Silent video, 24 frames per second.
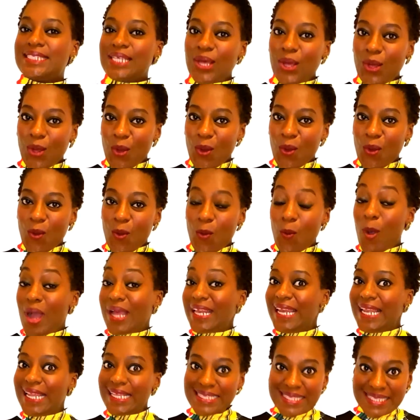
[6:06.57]
So
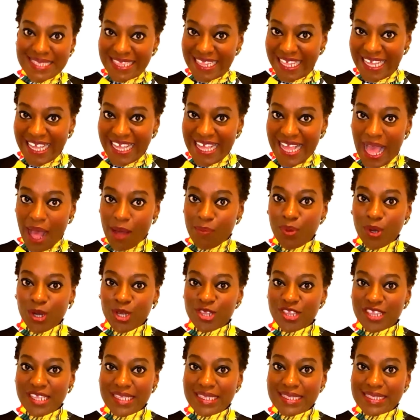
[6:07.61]
one last thing
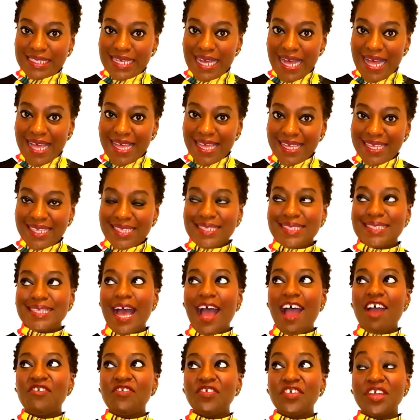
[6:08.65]
about these guys,
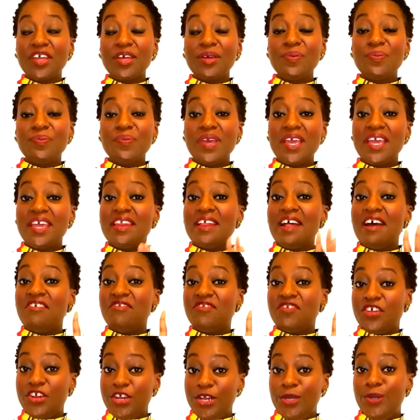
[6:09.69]
African men
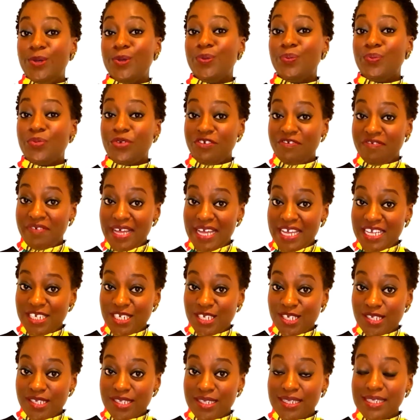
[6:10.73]
are very good
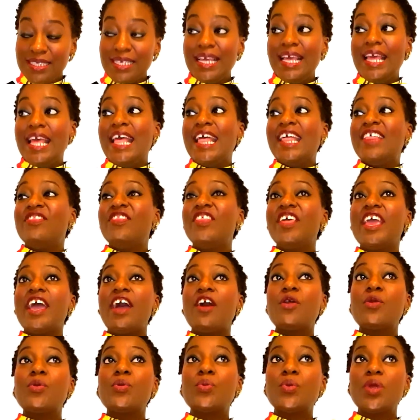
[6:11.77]
providers. They
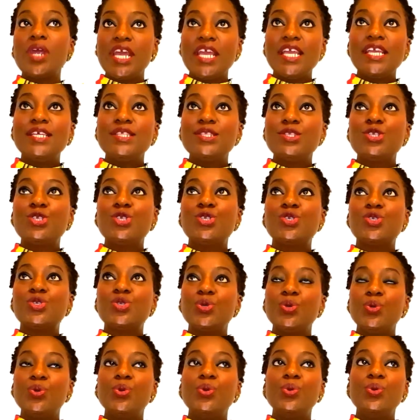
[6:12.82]
are raised
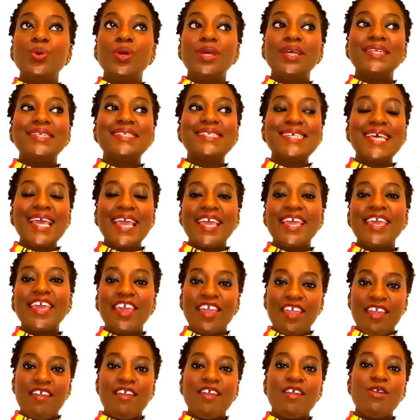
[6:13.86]
to take
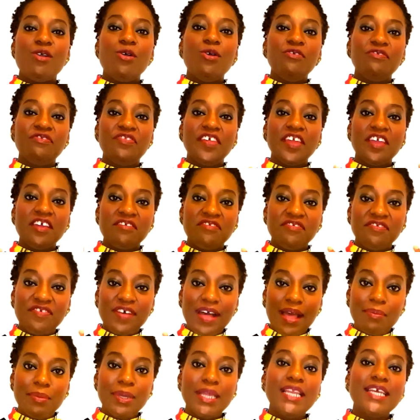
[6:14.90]
care of their
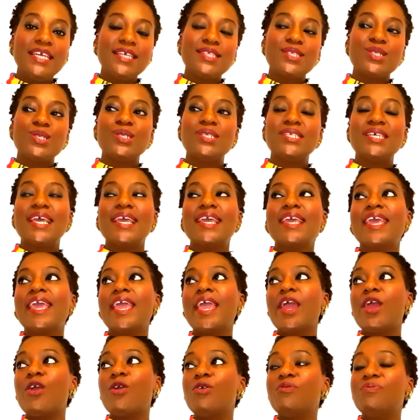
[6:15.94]
families, to take
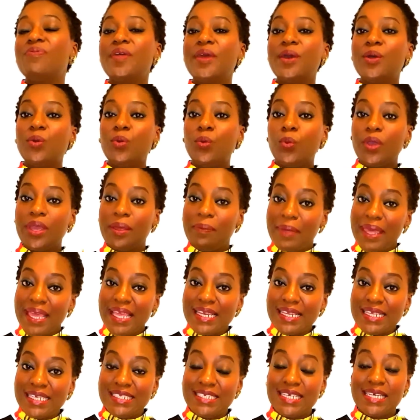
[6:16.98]
care of their
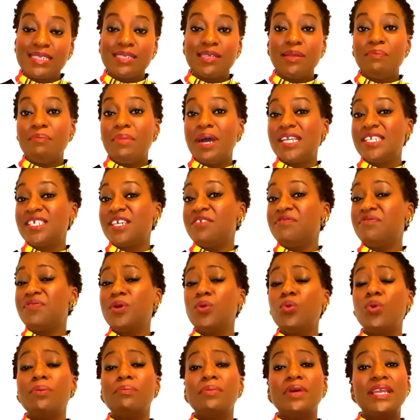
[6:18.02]
women. It doesn't matter if
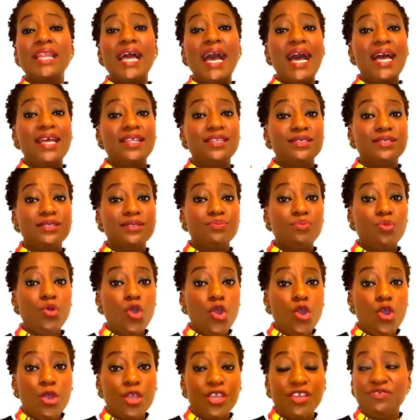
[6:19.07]
the woman earns
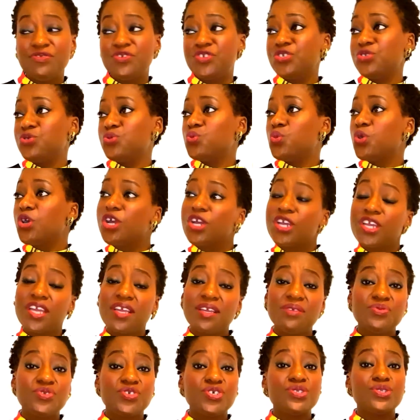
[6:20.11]
more, if she's
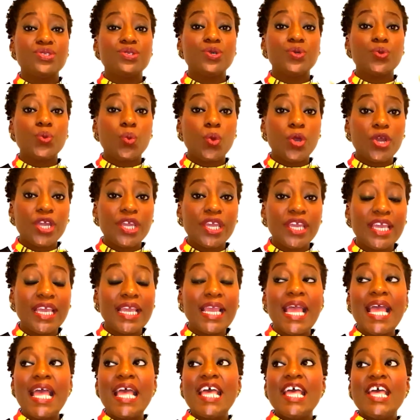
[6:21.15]
working, if she's not
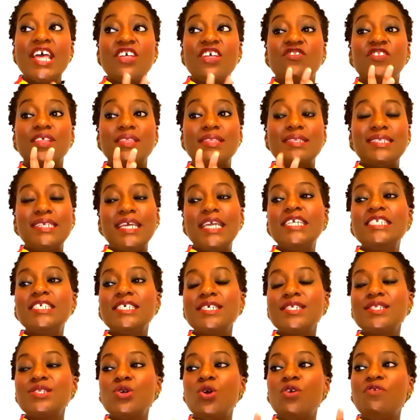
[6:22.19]
working. The
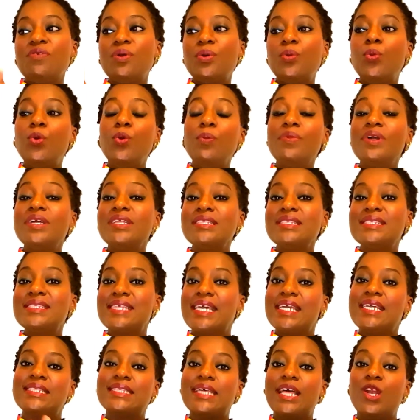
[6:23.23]
status of a woman
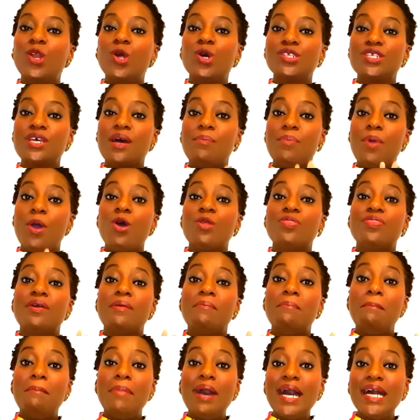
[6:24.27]
says a lot about
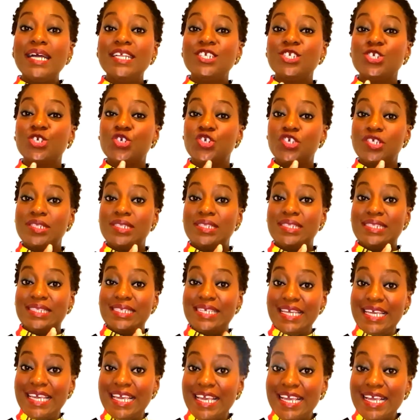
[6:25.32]
the man she's
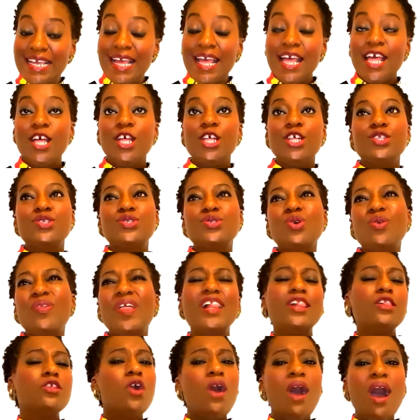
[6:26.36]
seeing. So
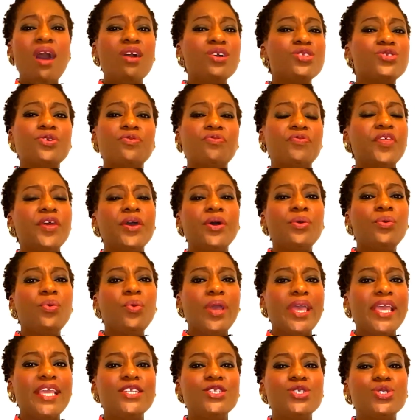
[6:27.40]
they'll go out of their
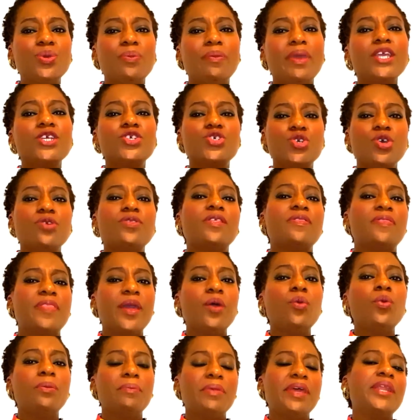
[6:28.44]
way to make sure that
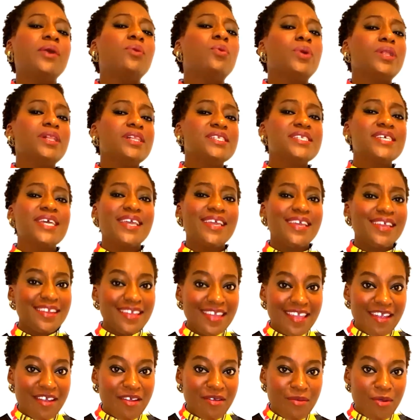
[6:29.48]
their women are well taken
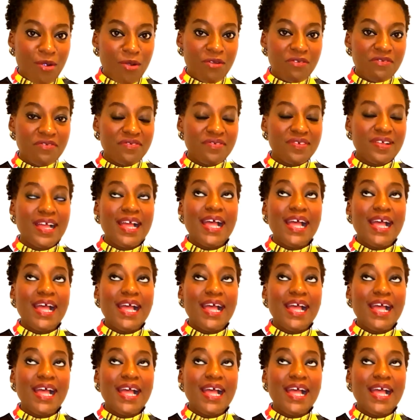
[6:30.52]
care of.